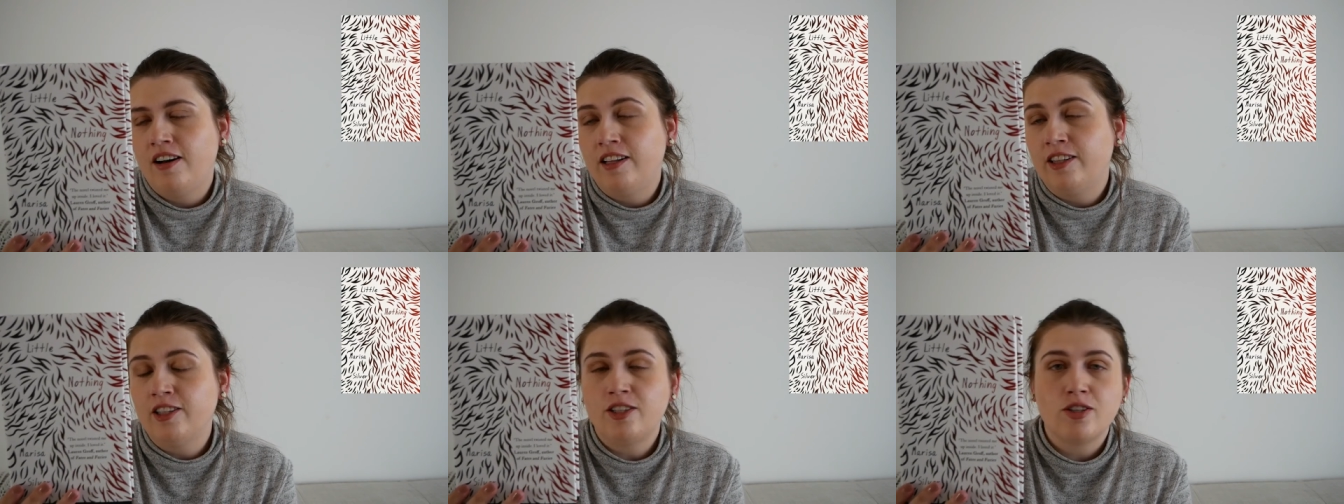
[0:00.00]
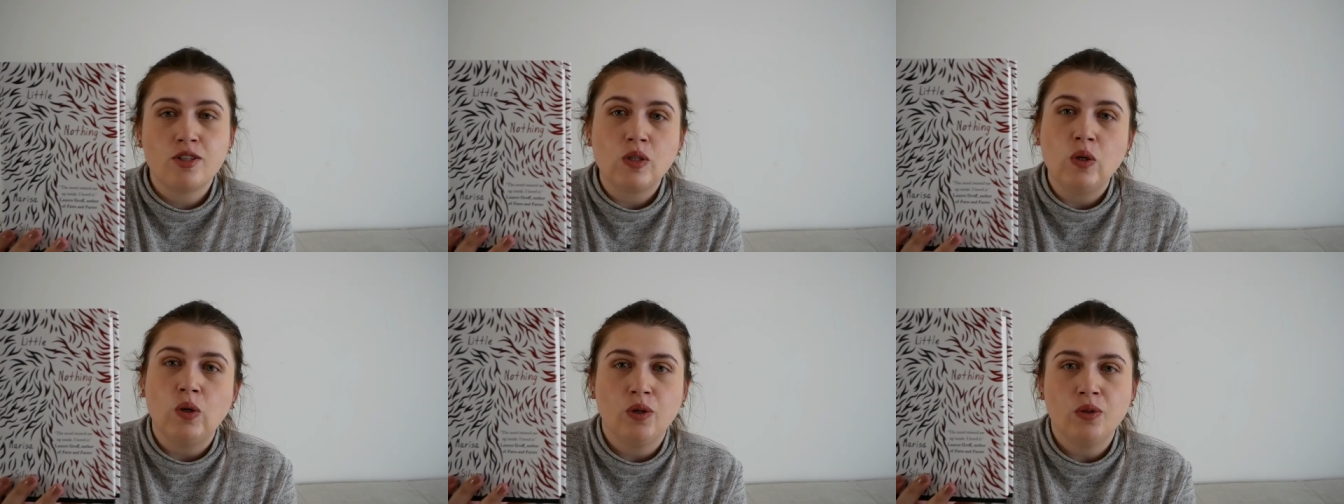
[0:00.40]
This is
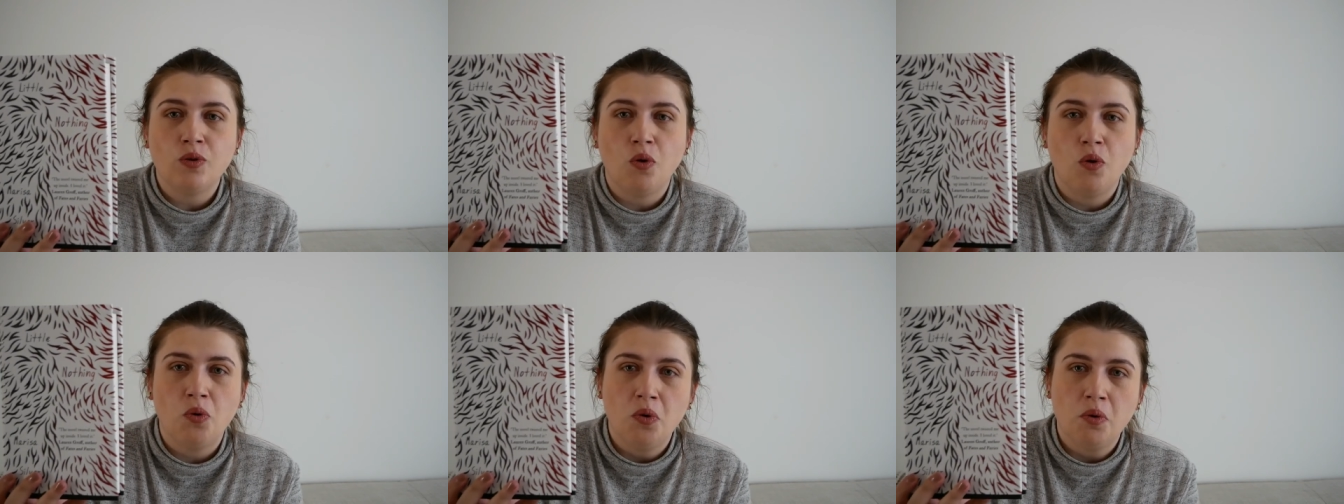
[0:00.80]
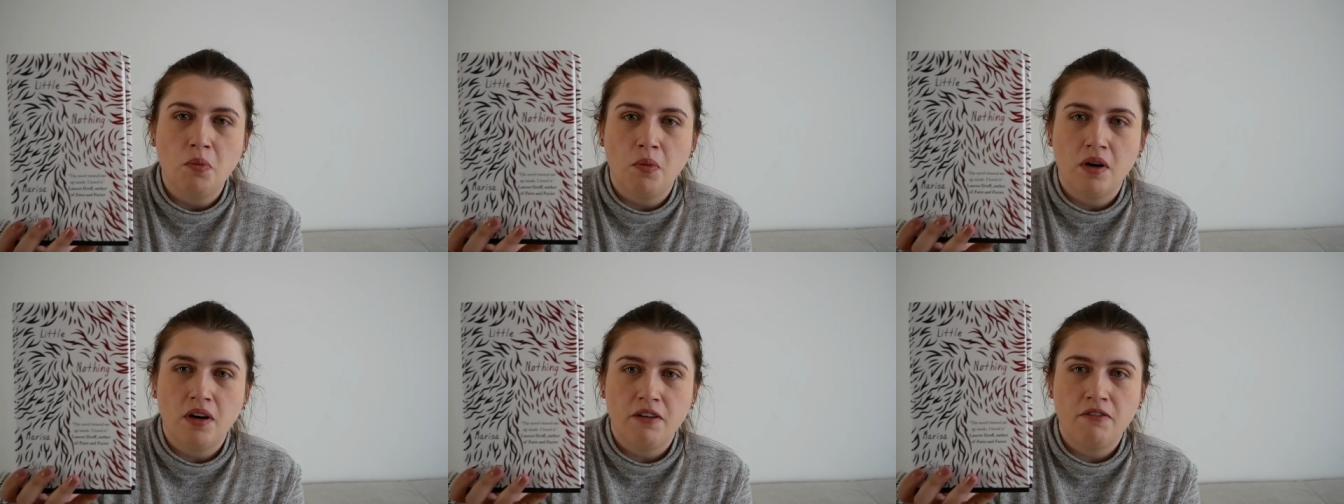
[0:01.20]
going on
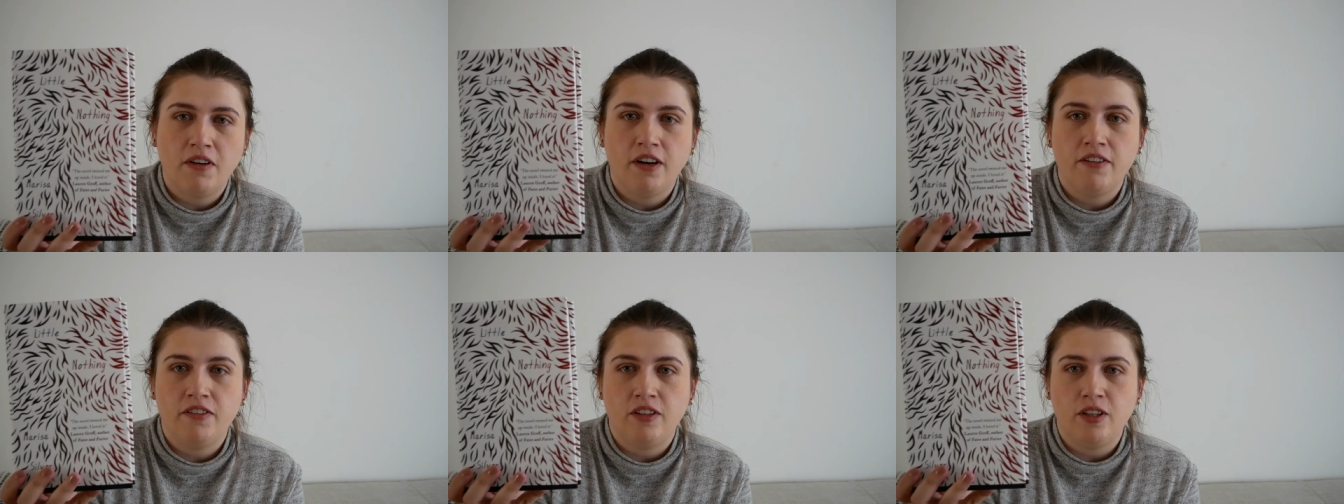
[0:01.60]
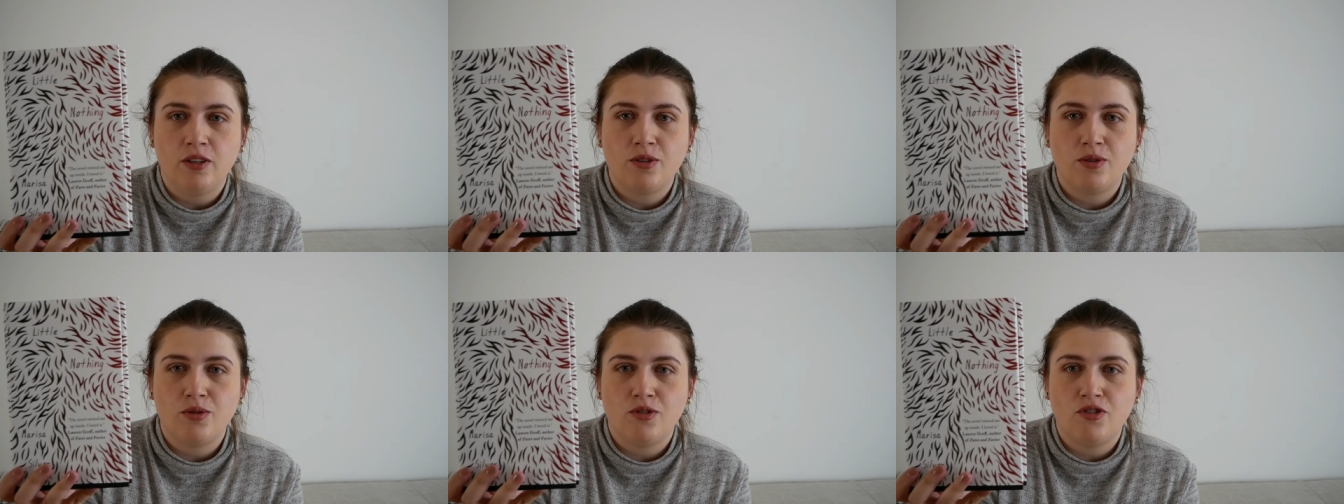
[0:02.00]
my five
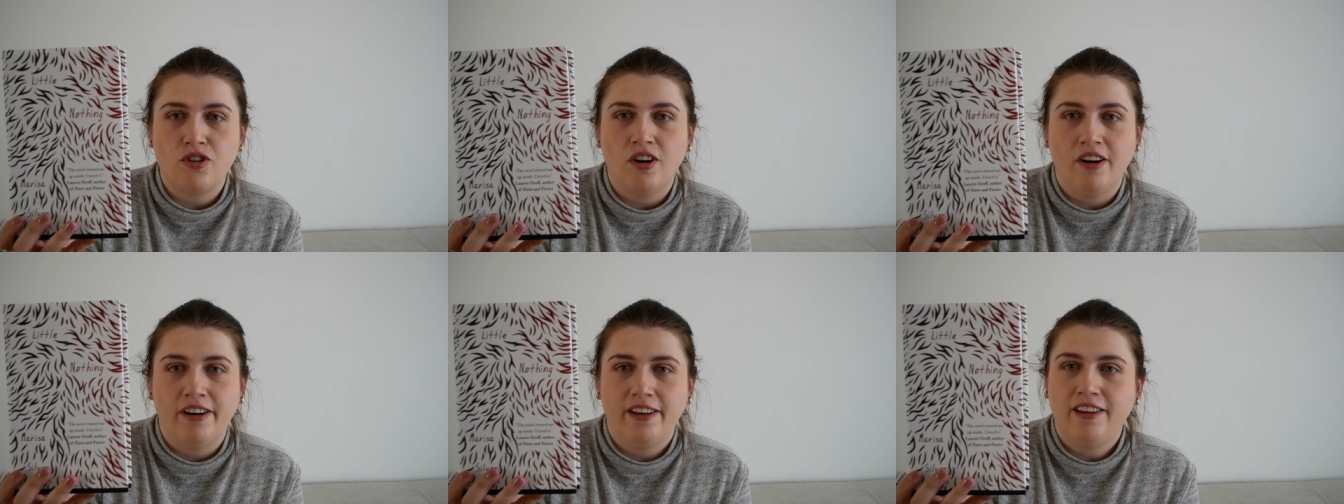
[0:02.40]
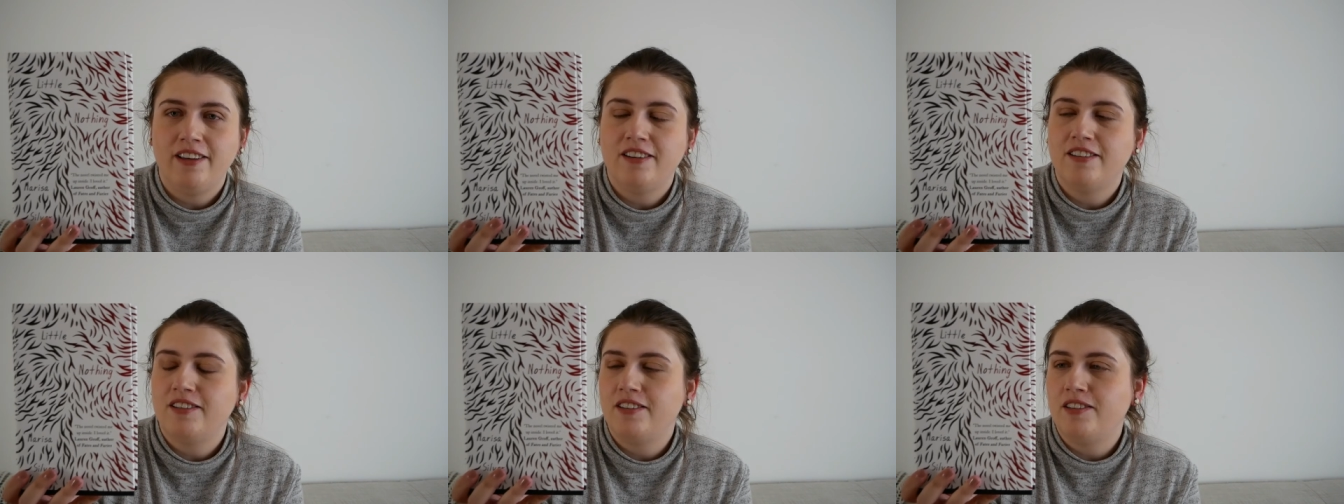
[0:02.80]
things to try
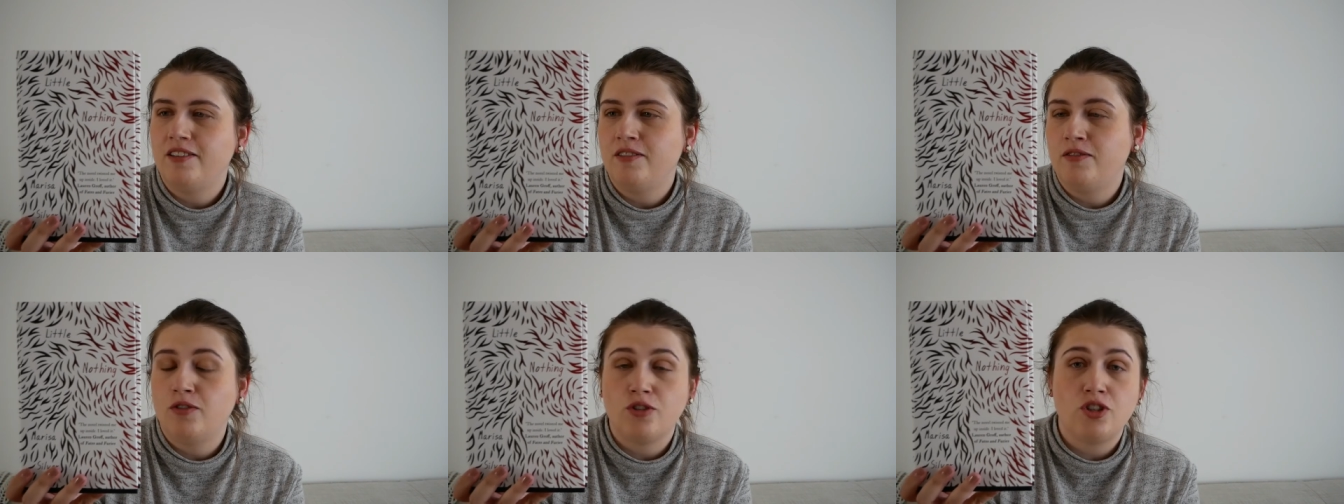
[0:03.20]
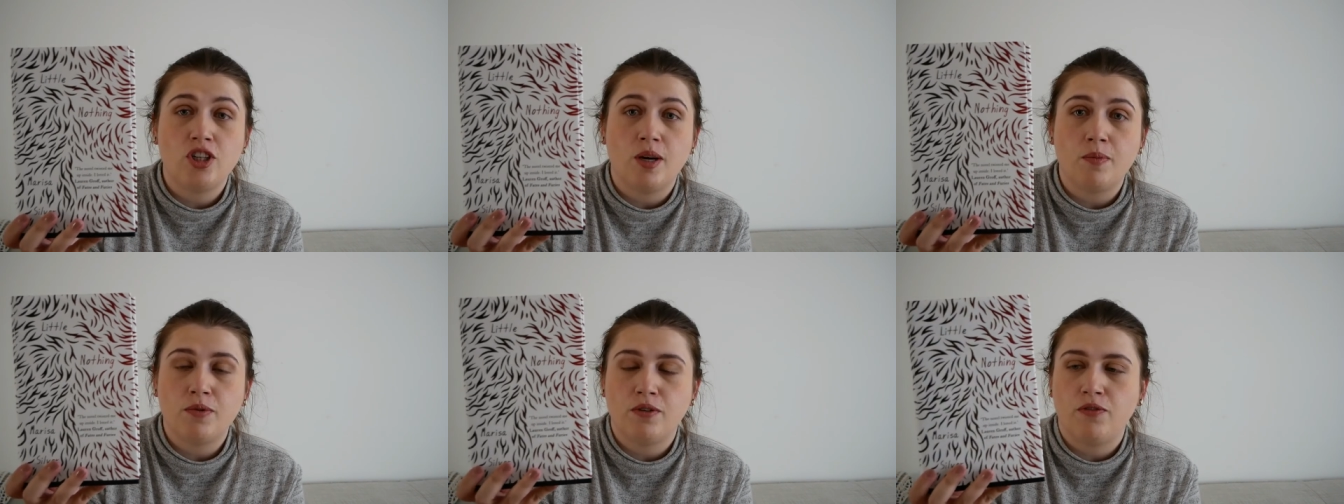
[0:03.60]
first
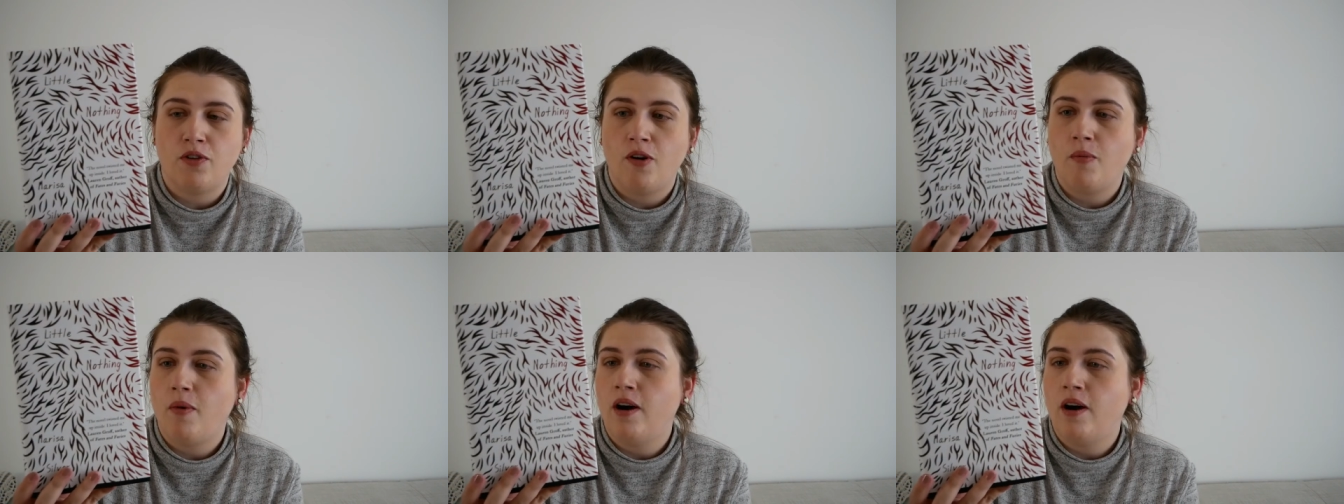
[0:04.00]
chapter from.